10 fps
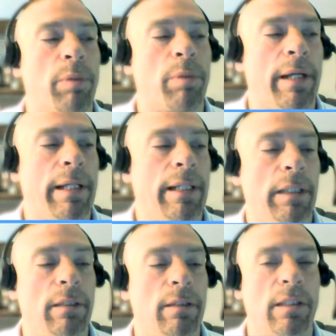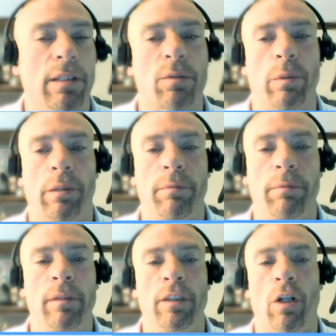Brady, I mean, since we're
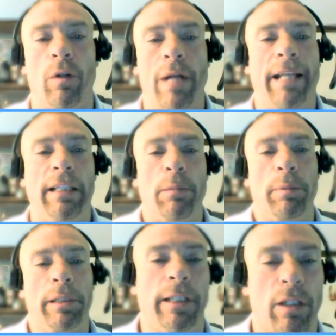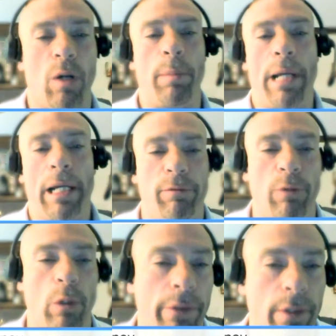ad-libbing here, going back and
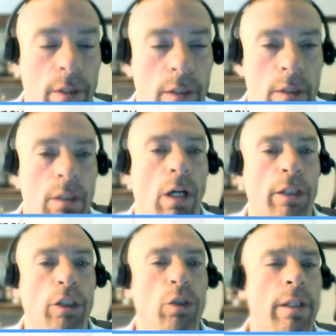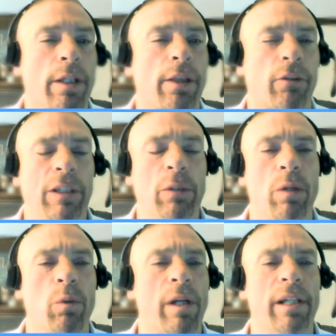forth, are you on the
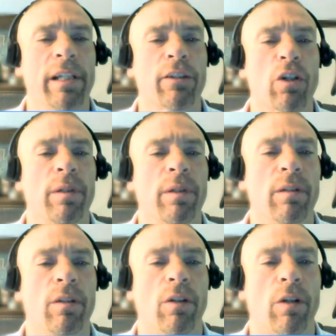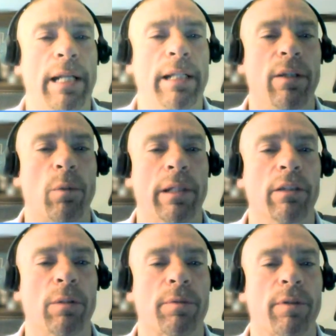3.1 working group, or any of the working
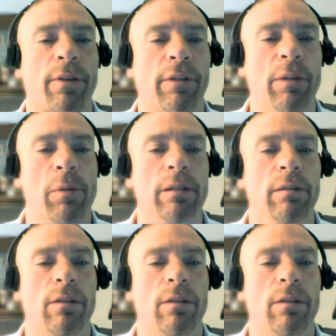groups for 3.1,